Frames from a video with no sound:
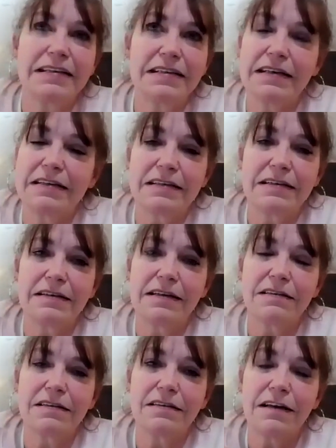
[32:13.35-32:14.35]

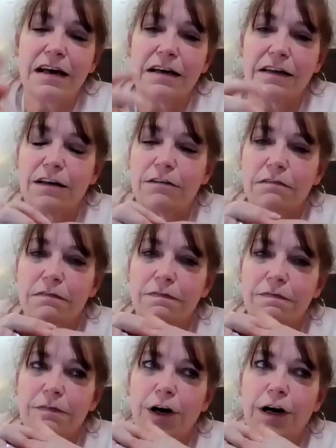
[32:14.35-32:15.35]
there's not like a
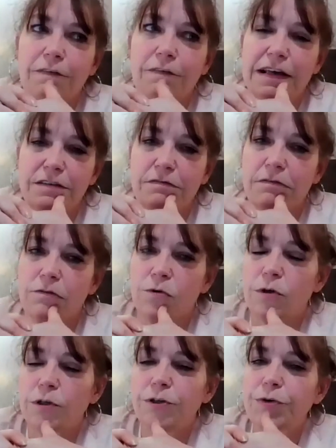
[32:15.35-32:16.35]
hard, fast
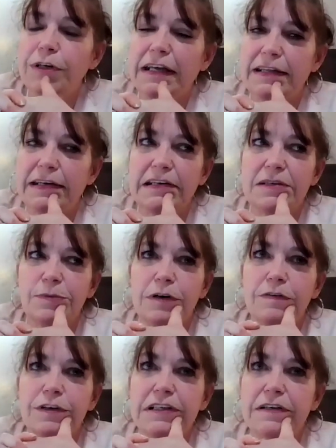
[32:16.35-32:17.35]
rule to it. I think it's
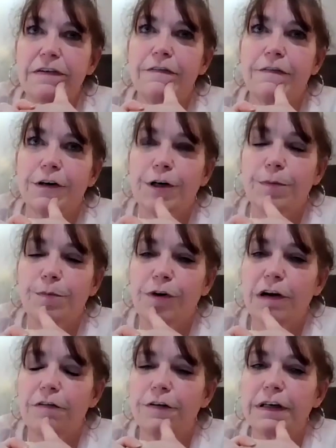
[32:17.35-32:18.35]
more of just a firm
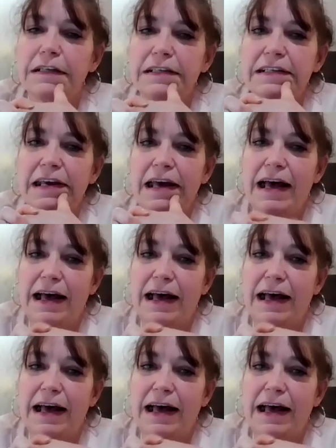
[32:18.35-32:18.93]
preference.